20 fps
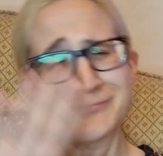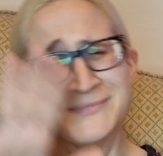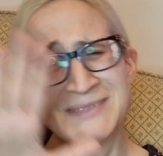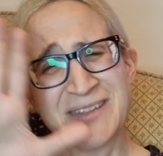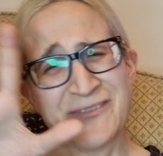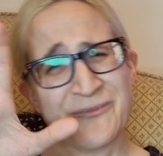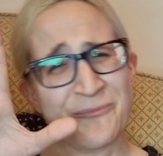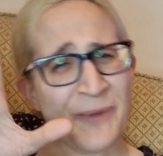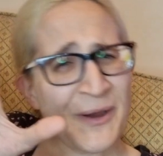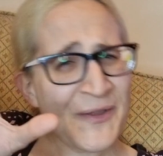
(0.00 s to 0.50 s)

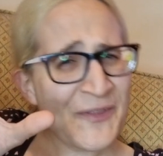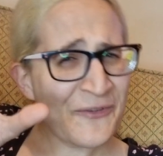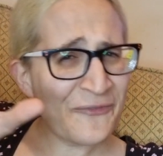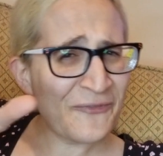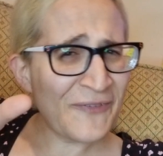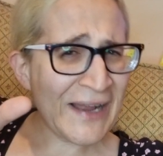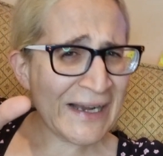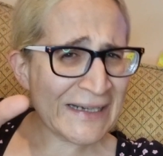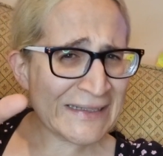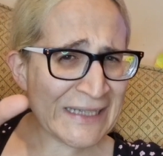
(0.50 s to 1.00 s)
Never mind the
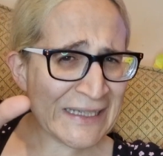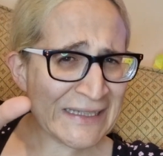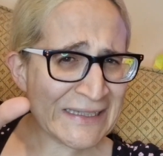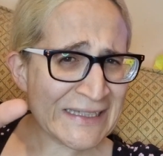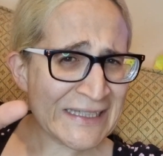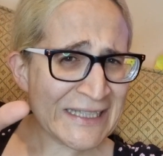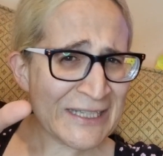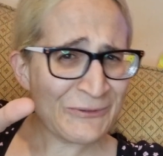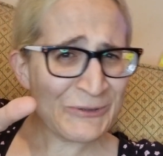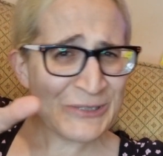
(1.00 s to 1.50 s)
fact
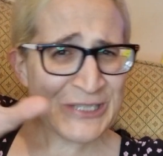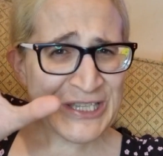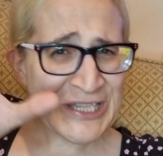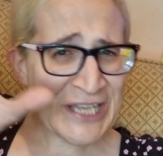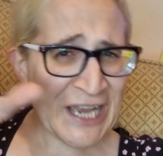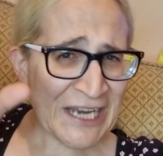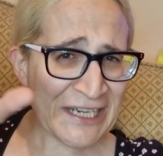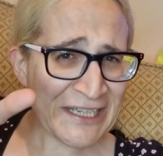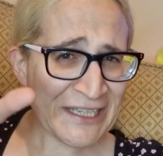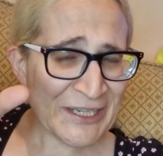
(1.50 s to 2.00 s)
that it was a
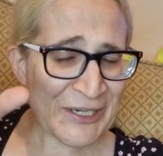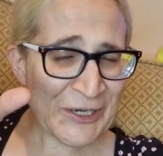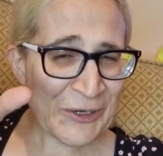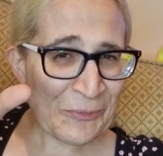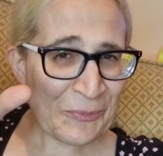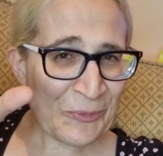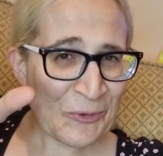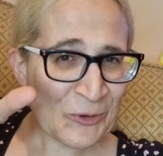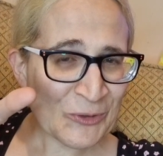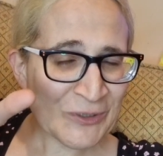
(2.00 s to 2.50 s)
tiny
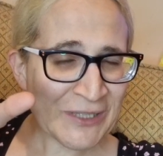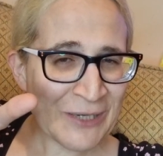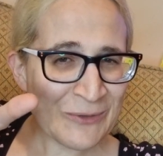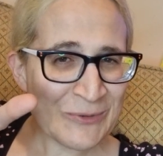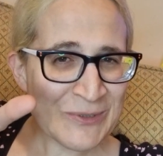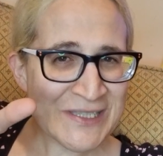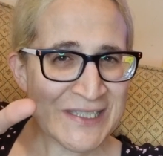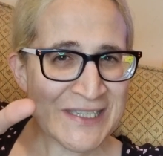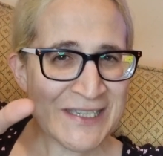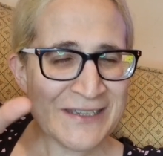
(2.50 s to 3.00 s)
airport I
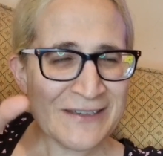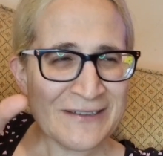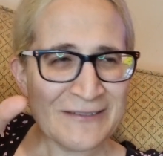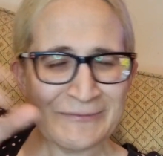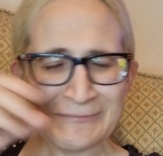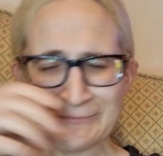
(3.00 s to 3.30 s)
was in.